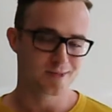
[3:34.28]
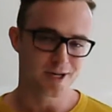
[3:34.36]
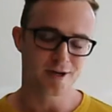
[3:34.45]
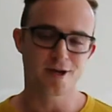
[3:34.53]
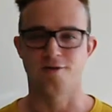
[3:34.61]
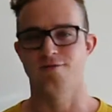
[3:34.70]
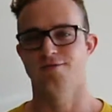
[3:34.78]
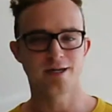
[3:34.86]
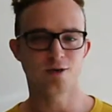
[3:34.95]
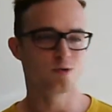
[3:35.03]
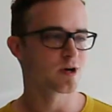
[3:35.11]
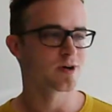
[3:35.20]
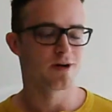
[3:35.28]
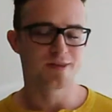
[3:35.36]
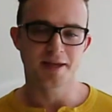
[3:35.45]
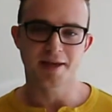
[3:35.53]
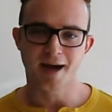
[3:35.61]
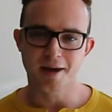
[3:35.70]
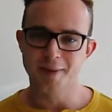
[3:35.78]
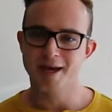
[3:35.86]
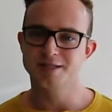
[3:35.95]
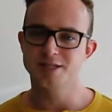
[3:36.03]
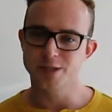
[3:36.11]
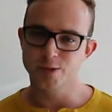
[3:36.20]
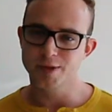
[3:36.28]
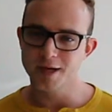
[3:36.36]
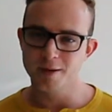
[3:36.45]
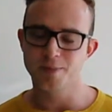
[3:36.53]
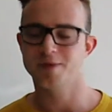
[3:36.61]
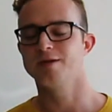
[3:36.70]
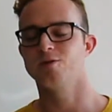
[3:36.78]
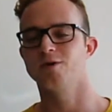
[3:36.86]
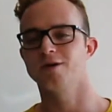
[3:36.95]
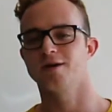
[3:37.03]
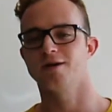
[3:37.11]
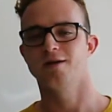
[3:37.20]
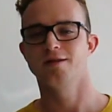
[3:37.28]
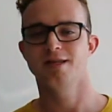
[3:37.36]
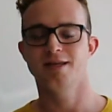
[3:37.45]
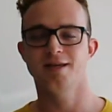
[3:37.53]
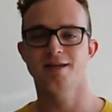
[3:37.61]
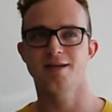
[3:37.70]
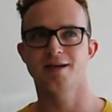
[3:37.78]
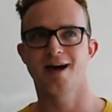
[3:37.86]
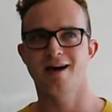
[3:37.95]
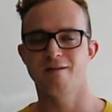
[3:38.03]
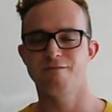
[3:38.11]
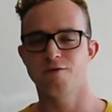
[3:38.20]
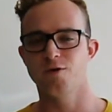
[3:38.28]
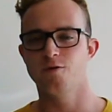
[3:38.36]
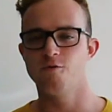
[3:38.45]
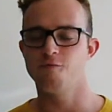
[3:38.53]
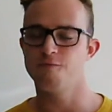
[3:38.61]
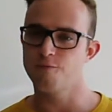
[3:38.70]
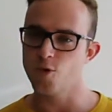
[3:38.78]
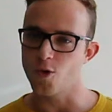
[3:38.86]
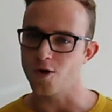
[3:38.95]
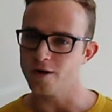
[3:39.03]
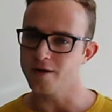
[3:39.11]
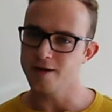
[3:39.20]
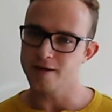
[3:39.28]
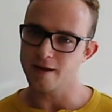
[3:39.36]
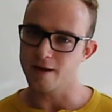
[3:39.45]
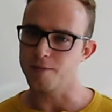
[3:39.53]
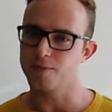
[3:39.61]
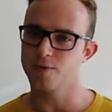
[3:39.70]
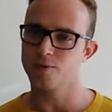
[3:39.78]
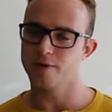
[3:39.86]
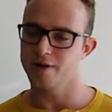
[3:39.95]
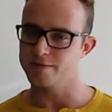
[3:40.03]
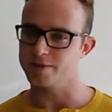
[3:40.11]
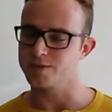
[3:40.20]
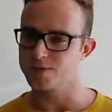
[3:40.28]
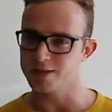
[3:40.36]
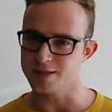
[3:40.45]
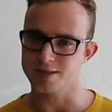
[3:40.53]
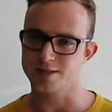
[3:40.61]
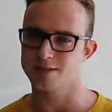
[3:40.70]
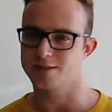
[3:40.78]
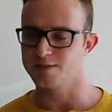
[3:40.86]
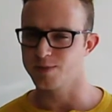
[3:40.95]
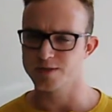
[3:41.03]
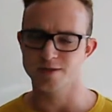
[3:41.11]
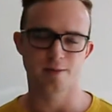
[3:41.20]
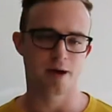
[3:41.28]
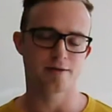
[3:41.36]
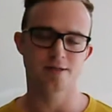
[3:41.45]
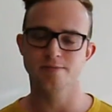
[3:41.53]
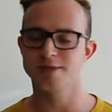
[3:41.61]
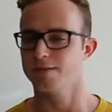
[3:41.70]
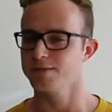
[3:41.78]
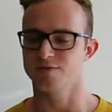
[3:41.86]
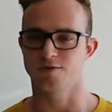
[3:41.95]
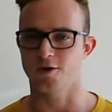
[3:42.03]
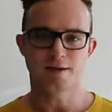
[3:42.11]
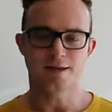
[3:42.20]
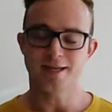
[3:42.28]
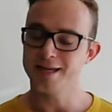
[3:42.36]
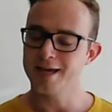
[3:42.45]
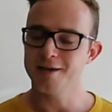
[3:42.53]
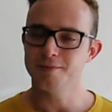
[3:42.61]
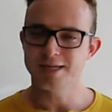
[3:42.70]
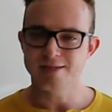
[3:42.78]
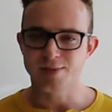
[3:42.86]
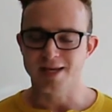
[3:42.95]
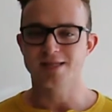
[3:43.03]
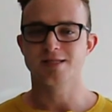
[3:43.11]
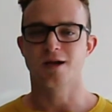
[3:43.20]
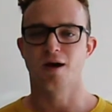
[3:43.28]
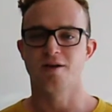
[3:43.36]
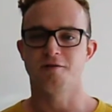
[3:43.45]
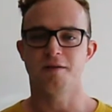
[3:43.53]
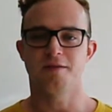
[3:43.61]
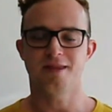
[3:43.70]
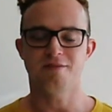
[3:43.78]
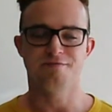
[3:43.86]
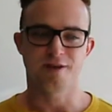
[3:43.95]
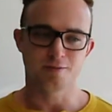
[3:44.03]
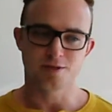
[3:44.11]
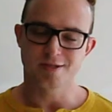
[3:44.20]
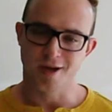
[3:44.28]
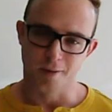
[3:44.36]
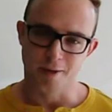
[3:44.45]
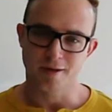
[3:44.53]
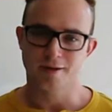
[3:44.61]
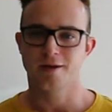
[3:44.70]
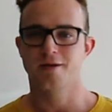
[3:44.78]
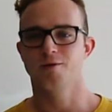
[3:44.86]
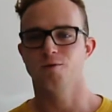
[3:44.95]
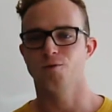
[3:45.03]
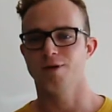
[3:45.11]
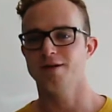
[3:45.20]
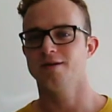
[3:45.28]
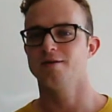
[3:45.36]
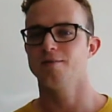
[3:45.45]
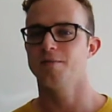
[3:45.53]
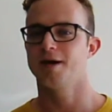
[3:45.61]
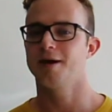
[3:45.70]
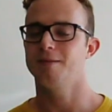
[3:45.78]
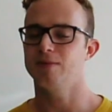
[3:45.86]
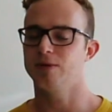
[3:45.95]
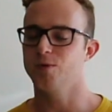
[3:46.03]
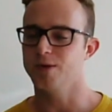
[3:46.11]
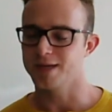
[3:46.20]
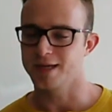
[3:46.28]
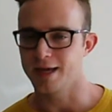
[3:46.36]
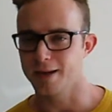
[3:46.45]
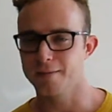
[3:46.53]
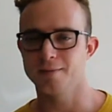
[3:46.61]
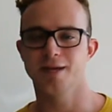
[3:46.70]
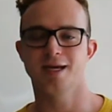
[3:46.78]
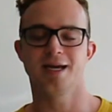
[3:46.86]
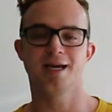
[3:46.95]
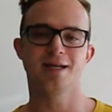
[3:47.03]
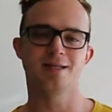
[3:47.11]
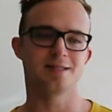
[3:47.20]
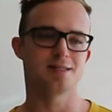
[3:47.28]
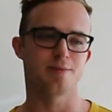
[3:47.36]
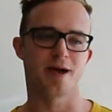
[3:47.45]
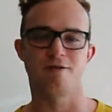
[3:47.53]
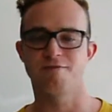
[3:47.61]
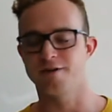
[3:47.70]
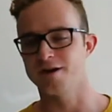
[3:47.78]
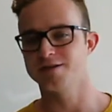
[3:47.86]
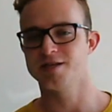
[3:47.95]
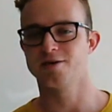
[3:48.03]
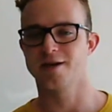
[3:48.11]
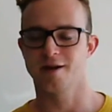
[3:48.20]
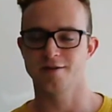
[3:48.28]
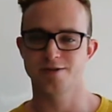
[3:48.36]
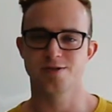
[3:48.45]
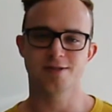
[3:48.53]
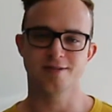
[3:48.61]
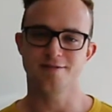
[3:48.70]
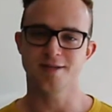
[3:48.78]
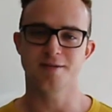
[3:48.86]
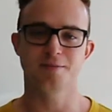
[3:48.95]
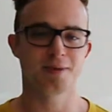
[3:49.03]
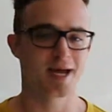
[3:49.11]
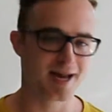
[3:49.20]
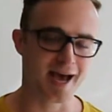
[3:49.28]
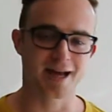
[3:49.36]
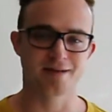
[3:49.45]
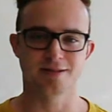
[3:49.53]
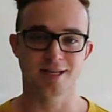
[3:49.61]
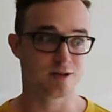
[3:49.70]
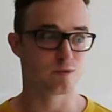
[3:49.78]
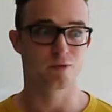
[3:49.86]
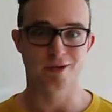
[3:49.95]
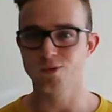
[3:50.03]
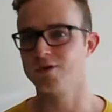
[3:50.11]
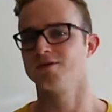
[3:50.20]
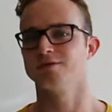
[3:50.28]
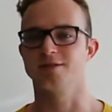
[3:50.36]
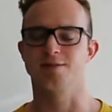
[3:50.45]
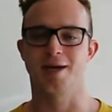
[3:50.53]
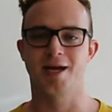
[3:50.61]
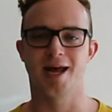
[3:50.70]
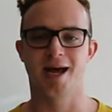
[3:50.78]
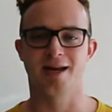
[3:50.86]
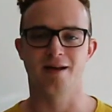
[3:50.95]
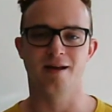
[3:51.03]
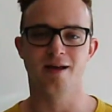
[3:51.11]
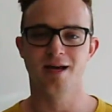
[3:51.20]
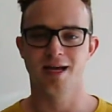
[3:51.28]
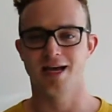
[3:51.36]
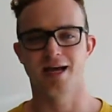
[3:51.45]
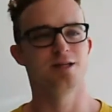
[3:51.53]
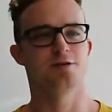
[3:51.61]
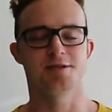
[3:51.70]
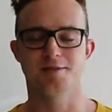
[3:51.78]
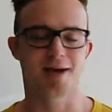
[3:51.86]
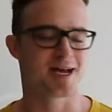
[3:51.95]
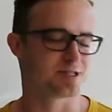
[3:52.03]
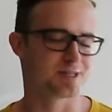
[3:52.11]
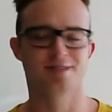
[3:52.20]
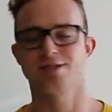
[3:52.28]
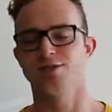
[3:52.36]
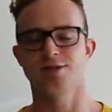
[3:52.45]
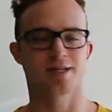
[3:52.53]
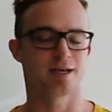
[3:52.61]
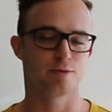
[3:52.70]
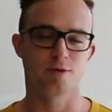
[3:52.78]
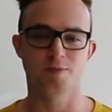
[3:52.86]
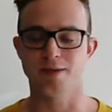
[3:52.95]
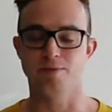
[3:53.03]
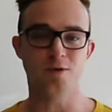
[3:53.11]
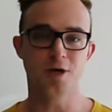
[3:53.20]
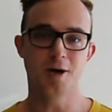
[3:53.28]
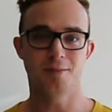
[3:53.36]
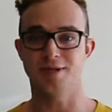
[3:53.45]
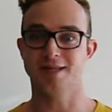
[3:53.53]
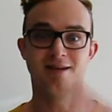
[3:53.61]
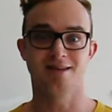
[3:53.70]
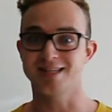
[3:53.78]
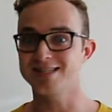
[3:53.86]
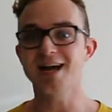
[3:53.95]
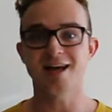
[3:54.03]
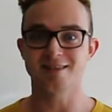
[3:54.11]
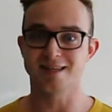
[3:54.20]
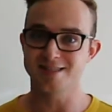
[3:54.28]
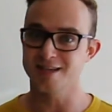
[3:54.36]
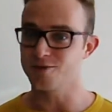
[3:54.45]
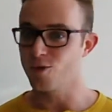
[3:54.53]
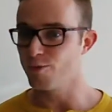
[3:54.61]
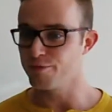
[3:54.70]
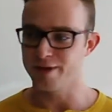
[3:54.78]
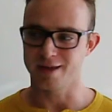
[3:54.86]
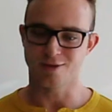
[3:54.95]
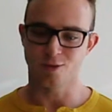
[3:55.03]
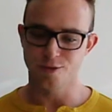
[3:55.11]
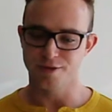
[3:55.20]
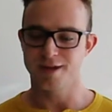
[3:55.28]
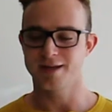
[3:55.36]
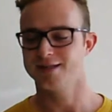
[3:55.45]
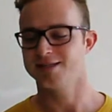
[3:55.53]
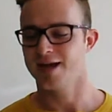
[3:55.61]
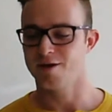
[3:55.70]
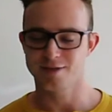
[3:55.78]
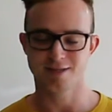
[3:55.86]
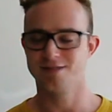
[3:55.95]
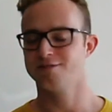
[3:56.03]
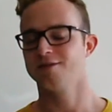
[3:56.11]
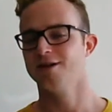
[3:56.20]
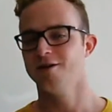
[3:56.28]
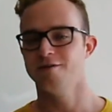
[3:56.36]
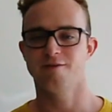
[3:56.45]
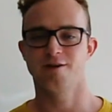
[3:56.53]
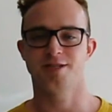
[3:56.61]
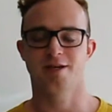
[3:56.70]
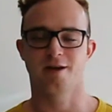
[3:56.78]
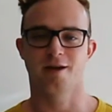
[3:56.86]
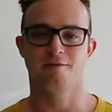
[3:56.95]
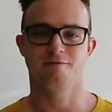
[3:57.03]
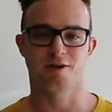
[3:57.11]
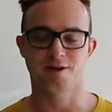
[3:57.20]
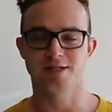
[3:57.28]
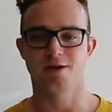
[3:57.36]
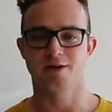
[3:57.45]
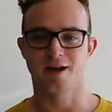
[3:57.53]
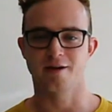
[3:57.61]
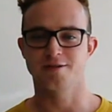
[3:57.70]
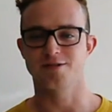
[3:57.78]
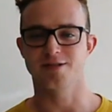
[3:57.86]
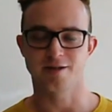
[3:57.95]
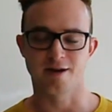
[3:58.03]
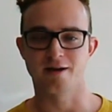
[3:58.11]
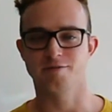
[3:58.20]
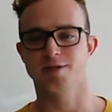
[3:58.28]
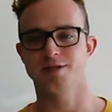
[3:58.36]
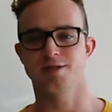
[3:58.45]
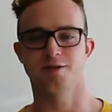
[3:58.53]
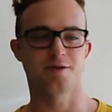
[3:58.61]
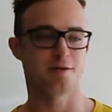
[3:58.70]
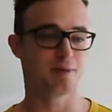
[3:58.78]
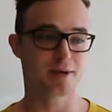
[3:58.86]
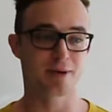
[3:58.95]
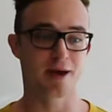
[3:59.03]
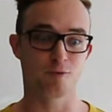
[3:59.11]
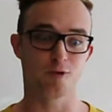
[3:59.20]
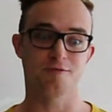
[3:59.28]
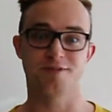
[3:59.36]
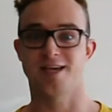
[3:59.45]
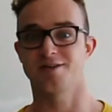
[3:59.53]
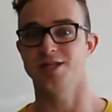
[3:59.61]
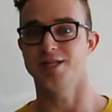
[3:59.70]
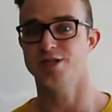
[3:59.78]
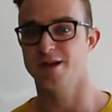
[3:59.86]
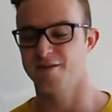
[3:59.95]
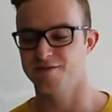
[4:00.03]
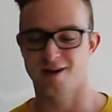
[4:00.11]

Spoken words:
there you go. It'll work on the iPad 2 and up. It'll work on the iPhone 4 and up whenever it's released. It's supposed to come out sometime this fall. The game is based on the Fables comic written by Bill Willingham, and it's about fairy tale characters living in Manhattan, in real world Manhattan, and using magic to look like real people. But that's not the whole thing. The whole thing is how these fairy tale characters interact with each other. The big bad wolf is actually the sheriff